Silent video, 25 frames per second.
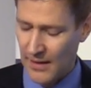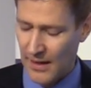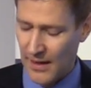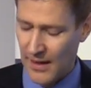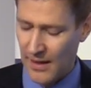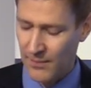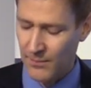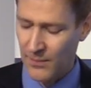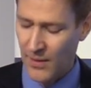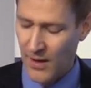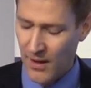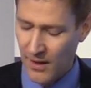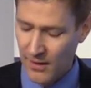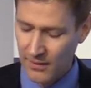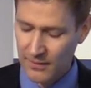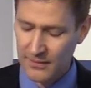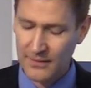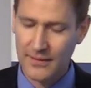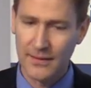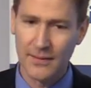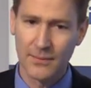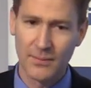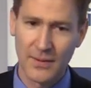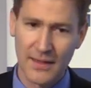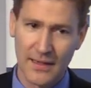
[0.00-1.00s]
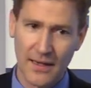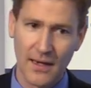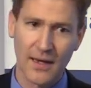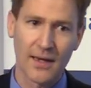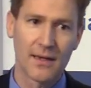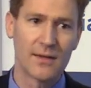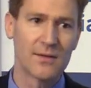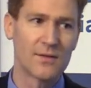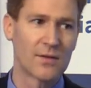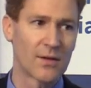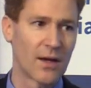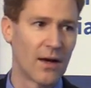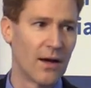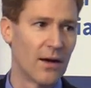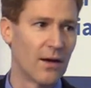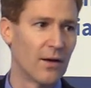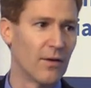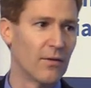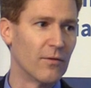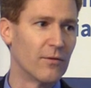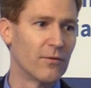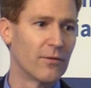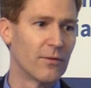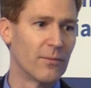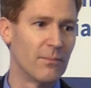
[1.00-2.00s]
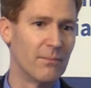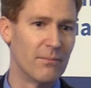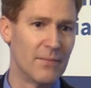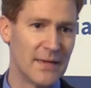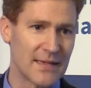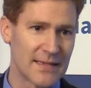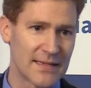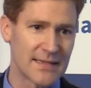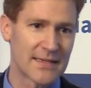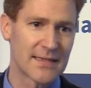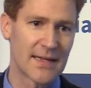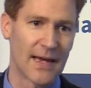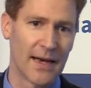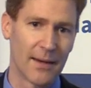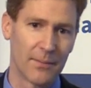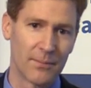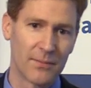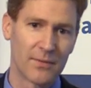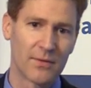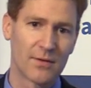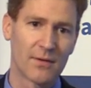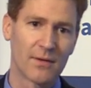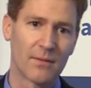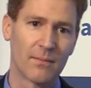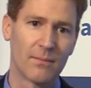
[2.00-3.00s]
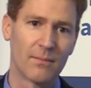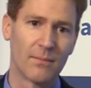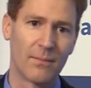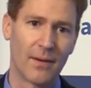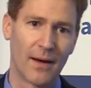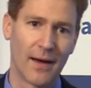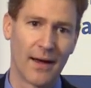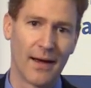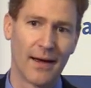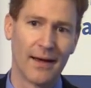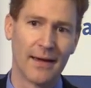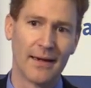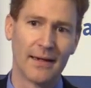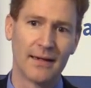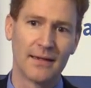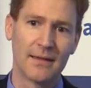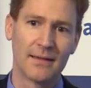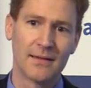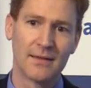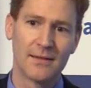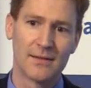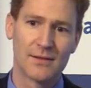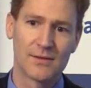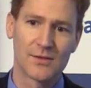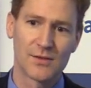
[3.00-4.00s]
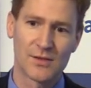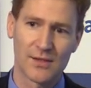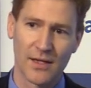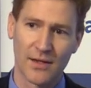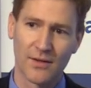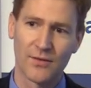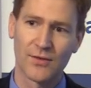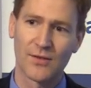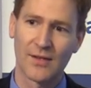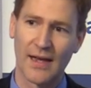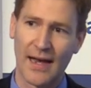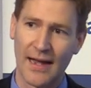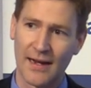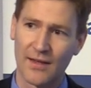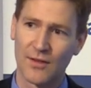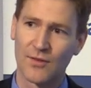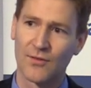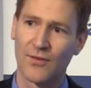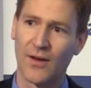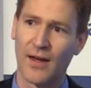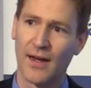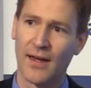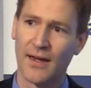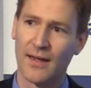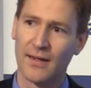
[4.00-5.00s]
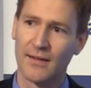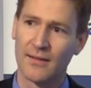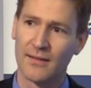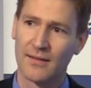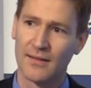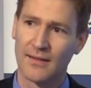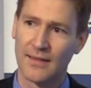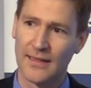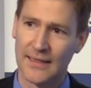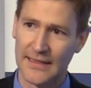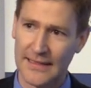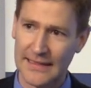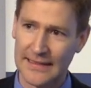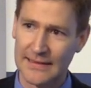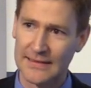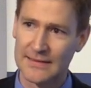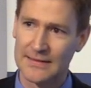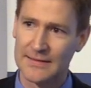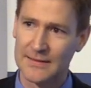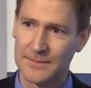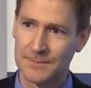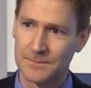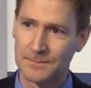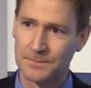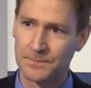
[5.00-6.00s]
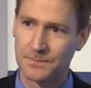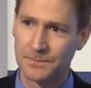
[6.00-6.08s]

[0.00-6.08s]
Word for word: and partly because of missteps by self-satisfied elites.